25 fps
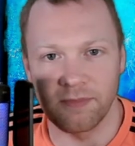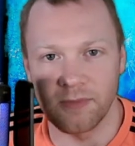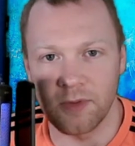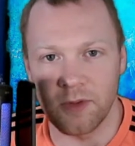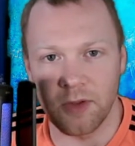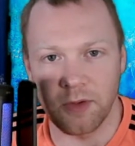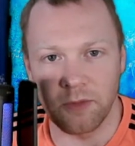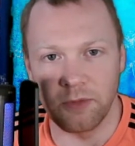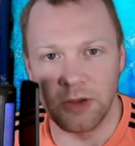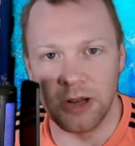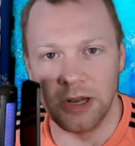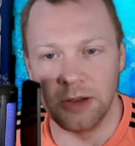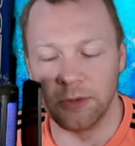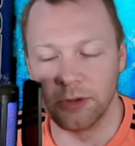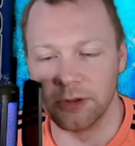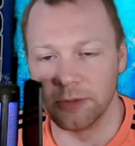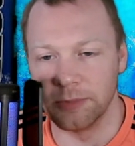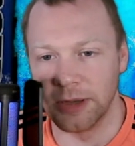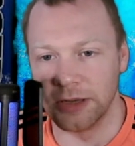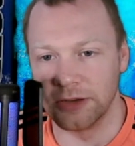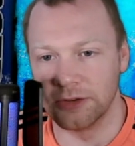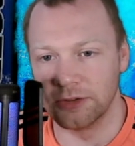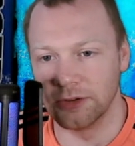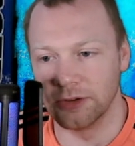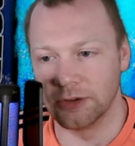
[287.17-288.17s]
want to
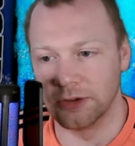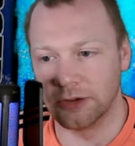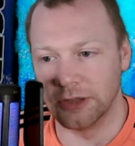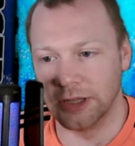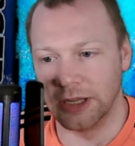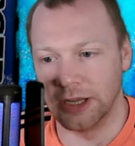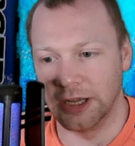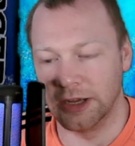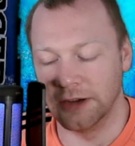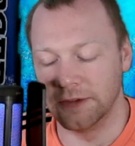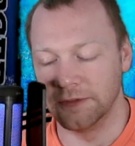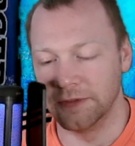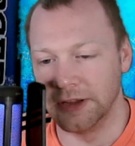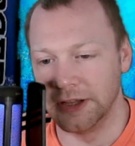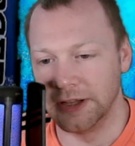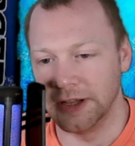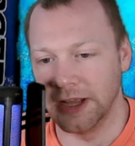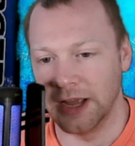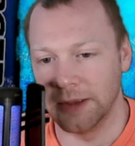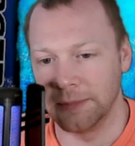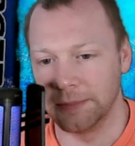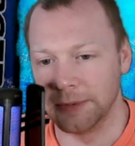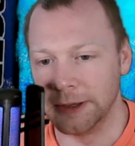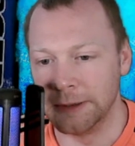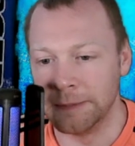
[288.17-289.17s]
make sure they're healthy and
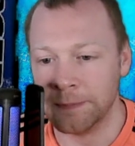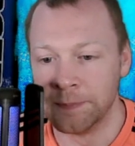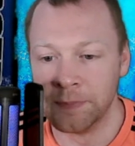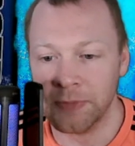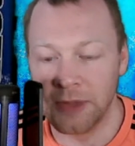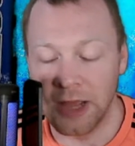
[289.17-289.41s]
happy.